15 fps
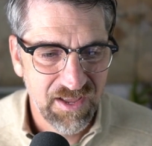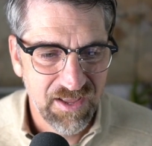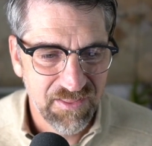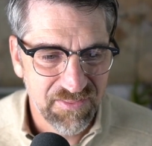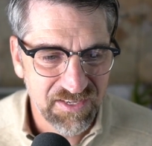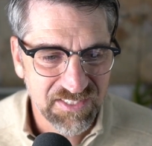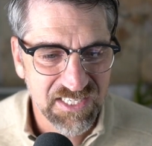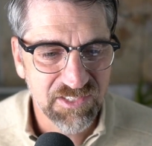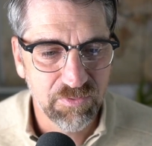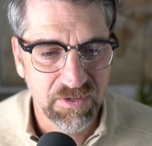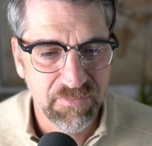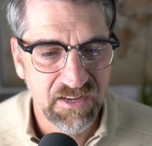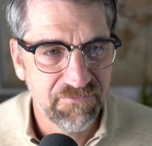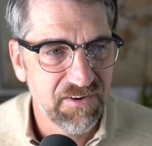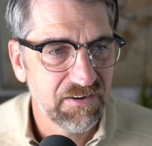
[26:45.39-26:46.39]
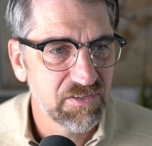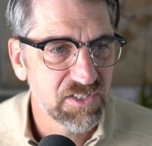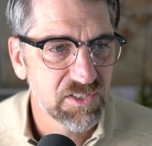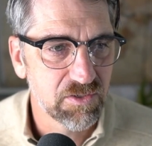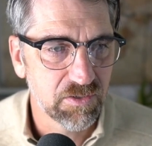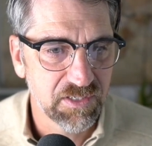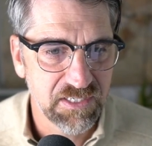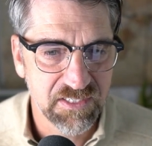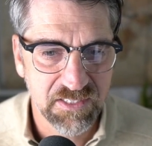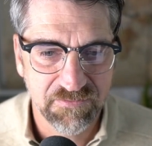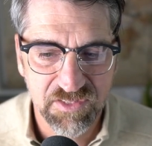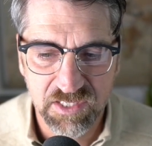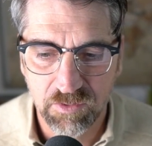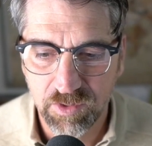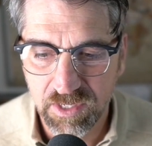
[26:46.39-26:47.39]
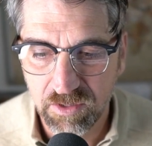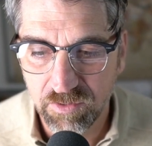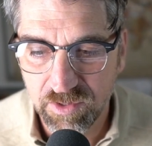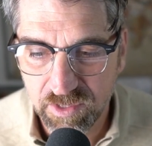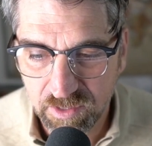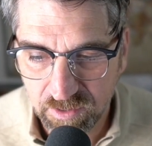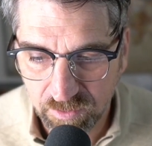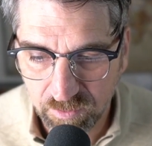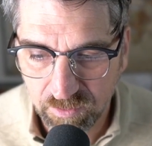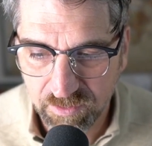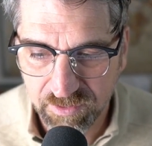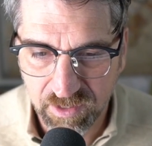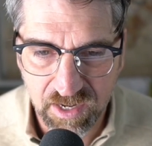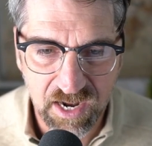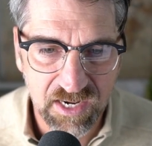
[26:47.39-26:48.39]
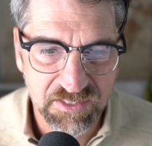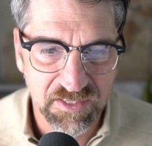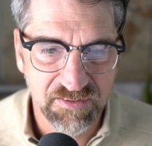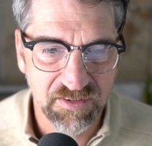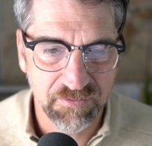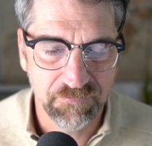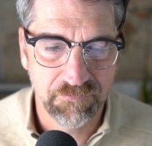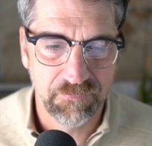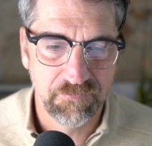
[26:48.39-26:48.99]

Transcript: This is one of my favorite stories of someone who knew their oxygen.